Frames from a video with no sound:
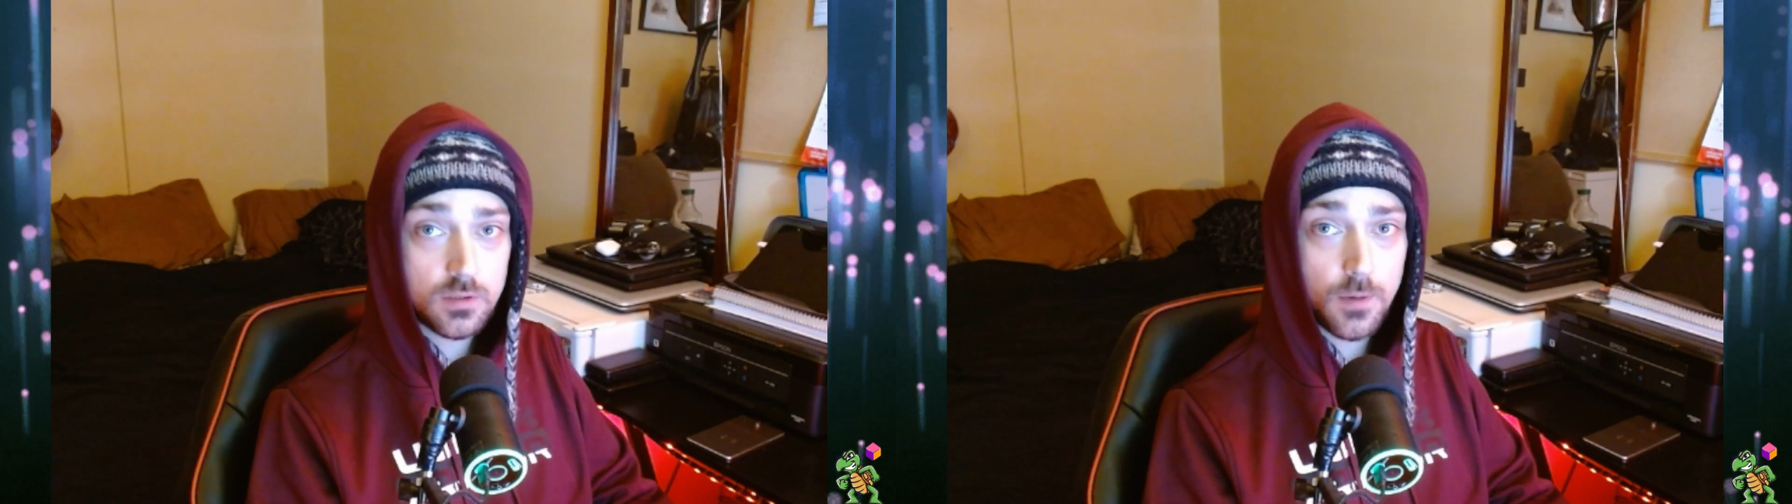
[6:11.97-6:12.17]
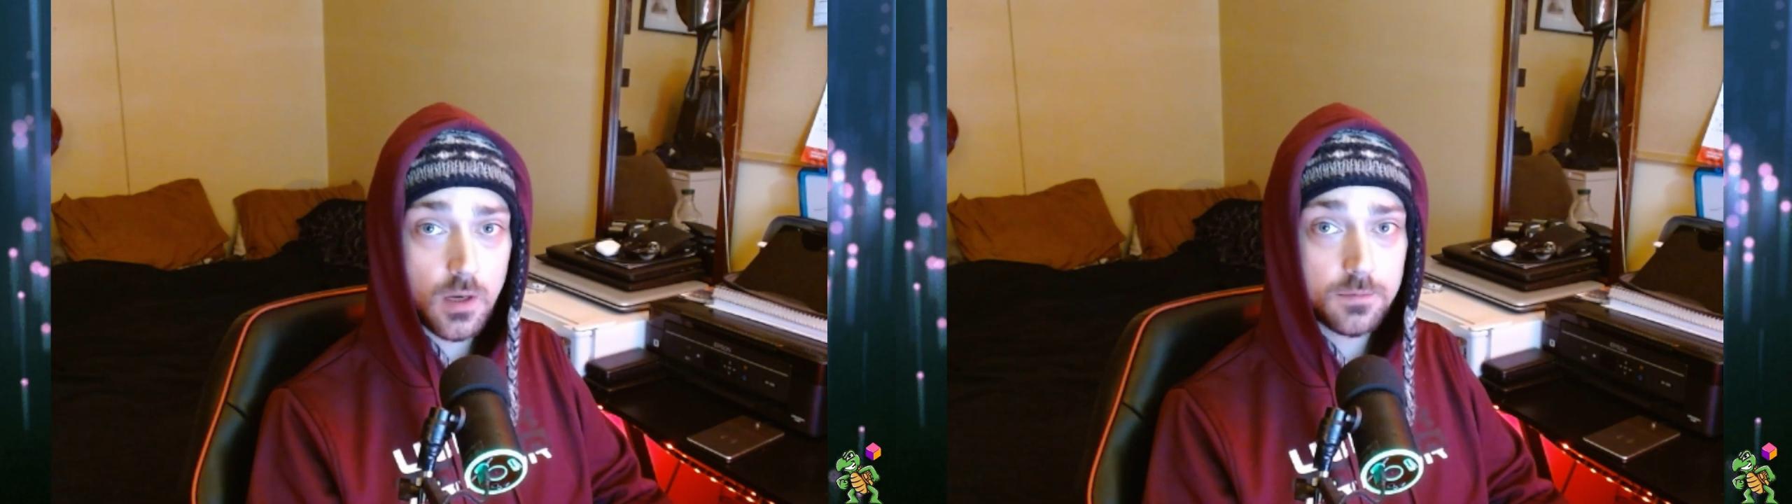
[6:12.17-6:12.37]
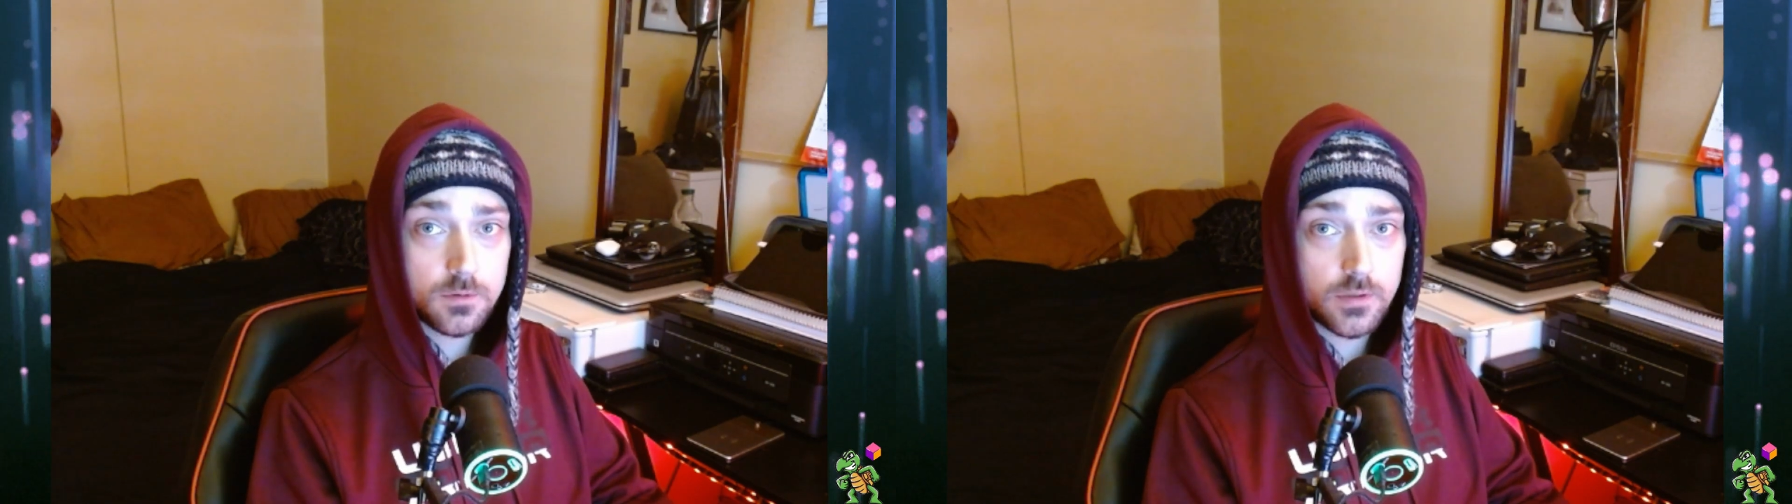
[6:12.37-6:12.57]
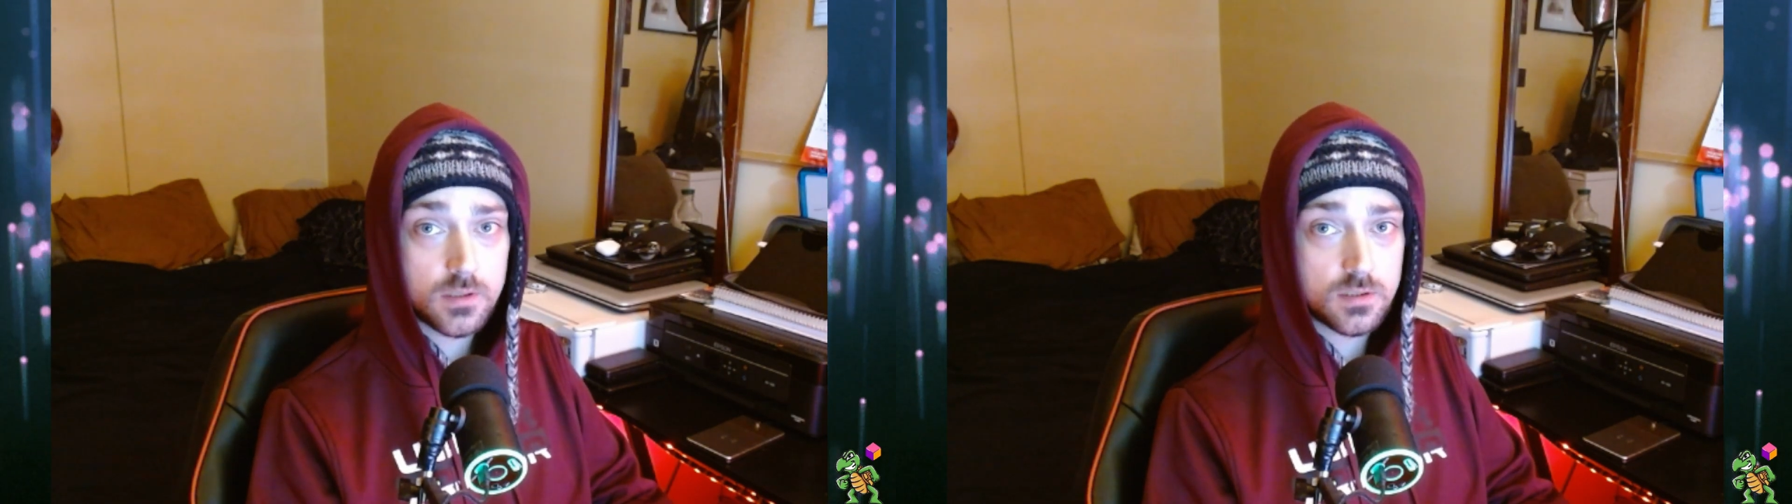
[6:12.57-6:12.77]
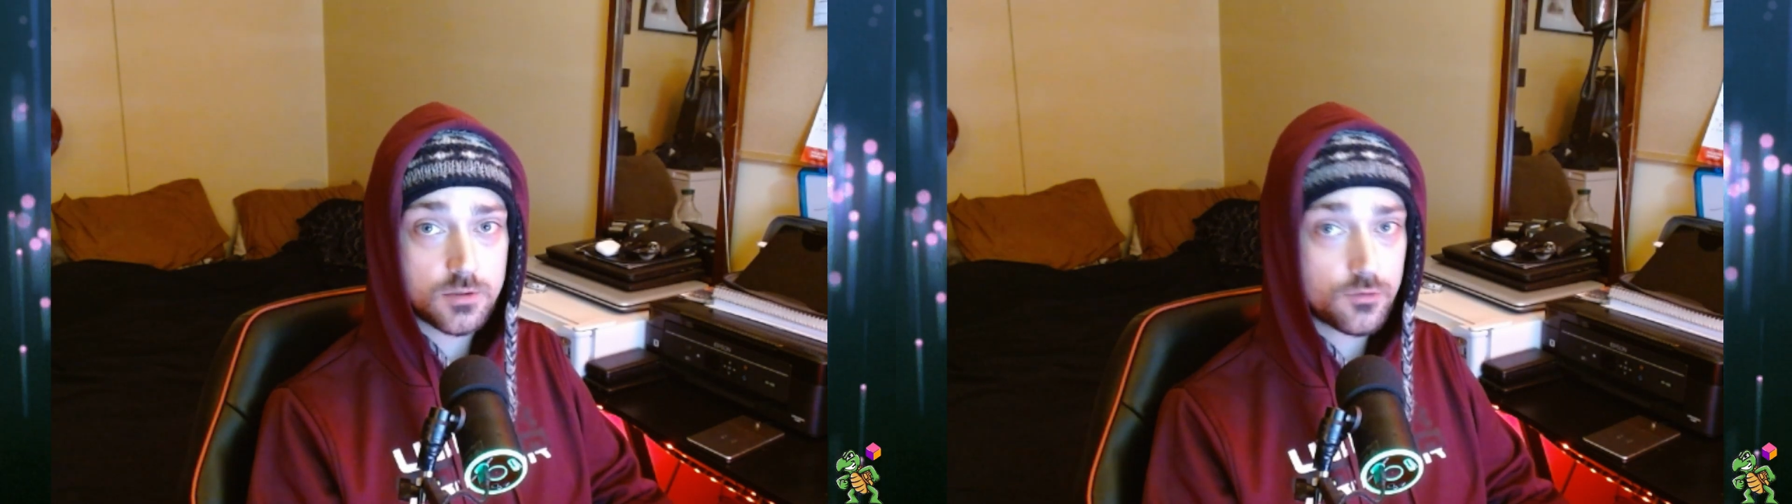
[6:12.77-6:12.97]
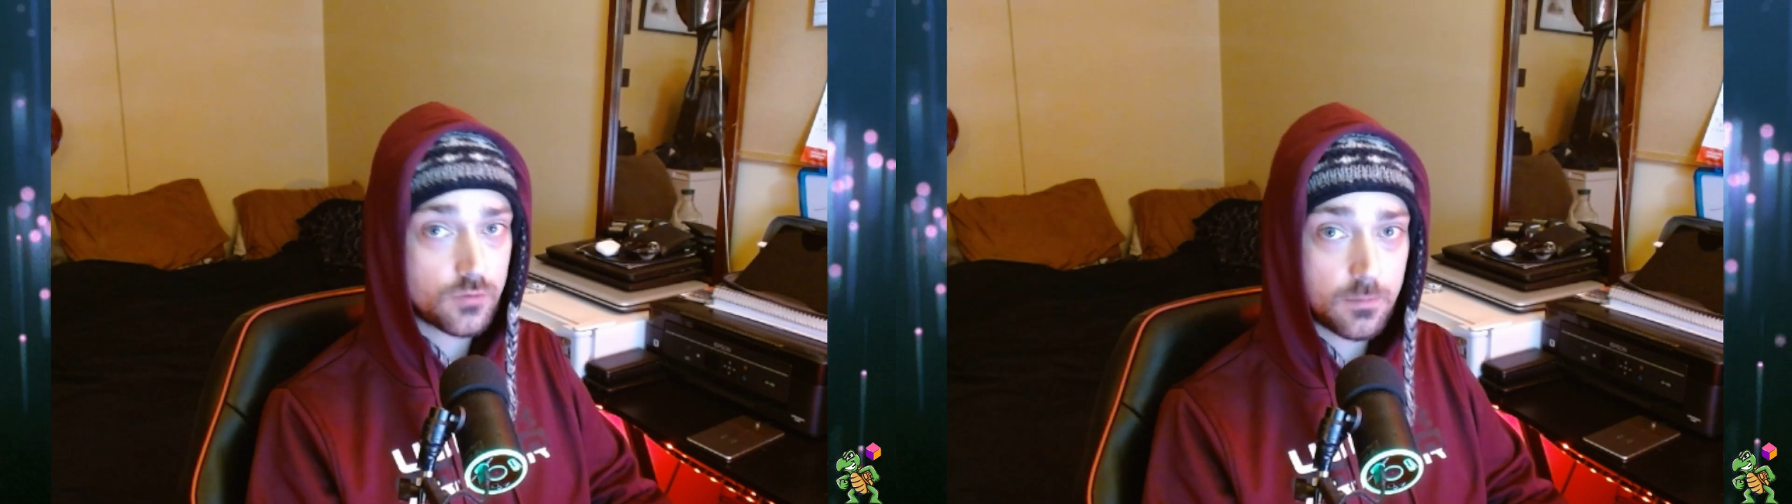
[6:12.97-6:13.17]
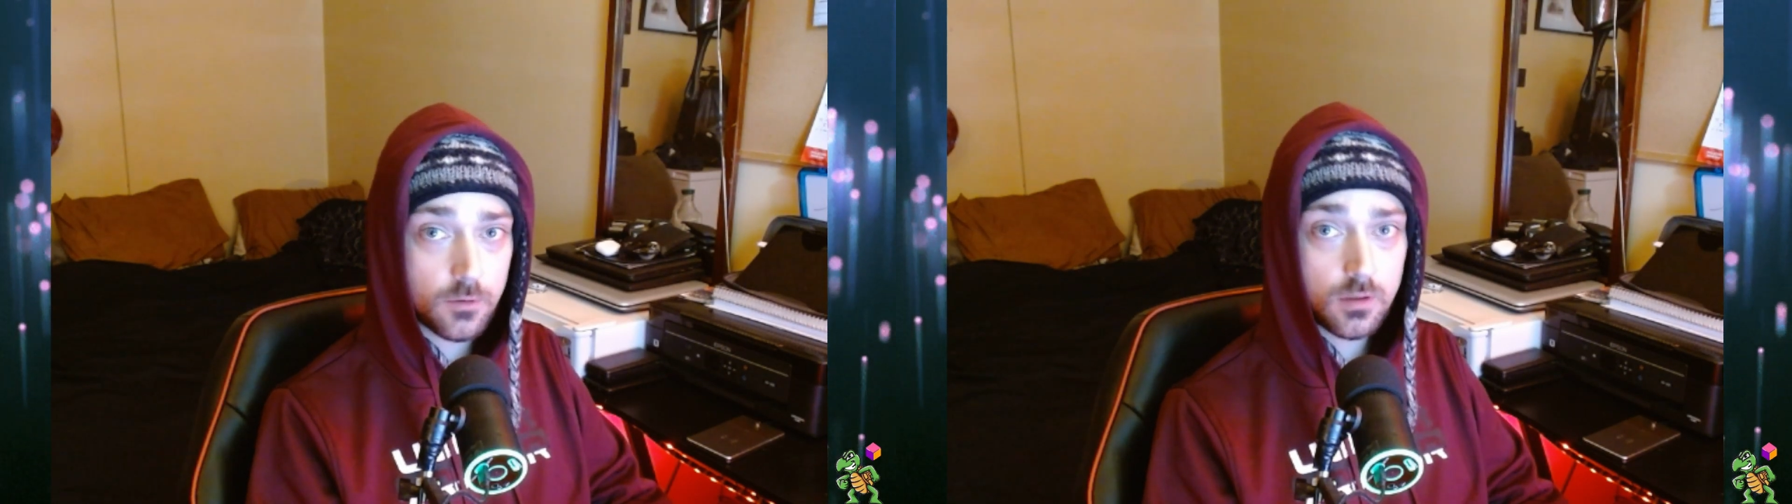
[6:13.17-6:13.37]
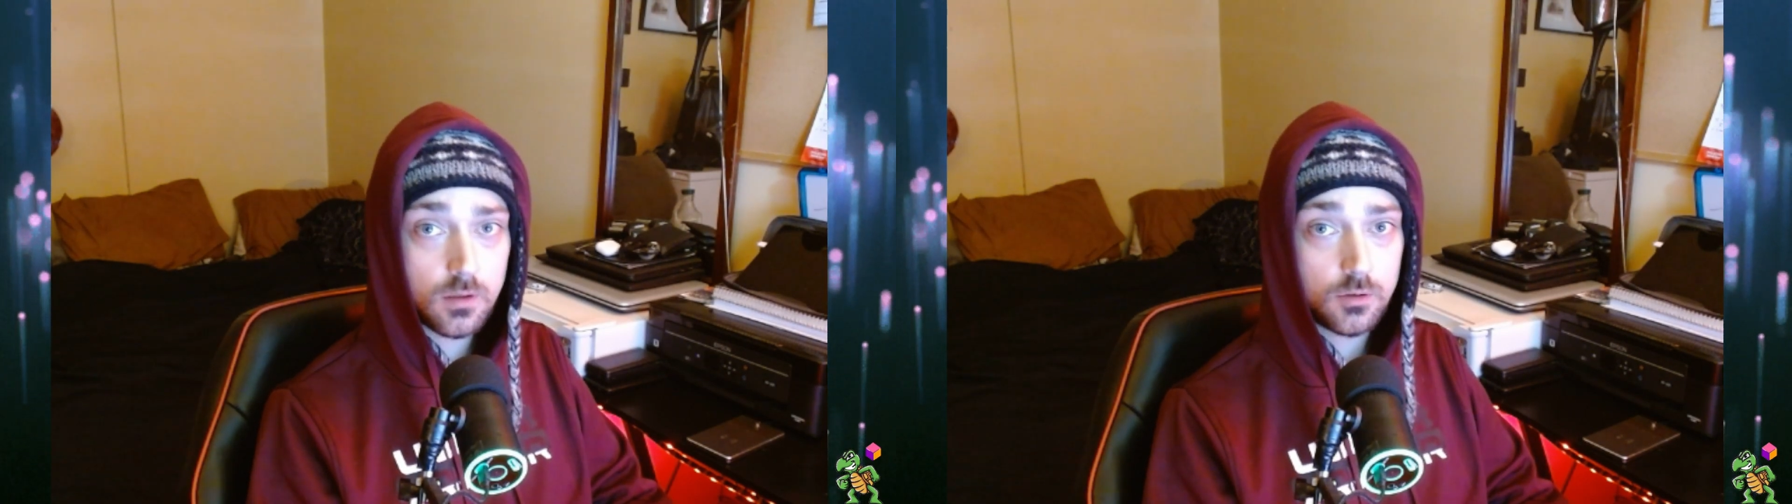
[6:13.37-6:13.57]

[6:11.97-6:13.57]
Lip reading: popular as a streamer,